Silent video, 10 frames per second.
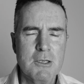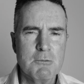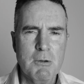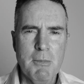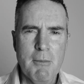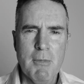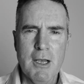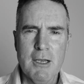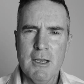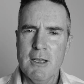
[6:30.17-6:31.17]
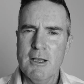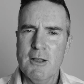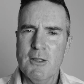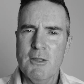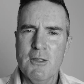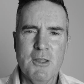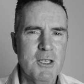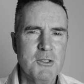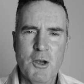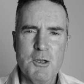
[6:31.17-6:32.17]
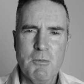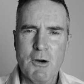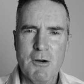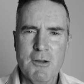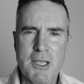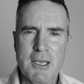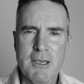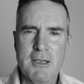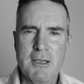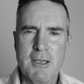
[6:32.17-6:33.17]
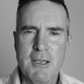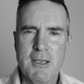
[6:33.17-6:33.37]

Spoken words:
Because remember, there's no tomorrow here.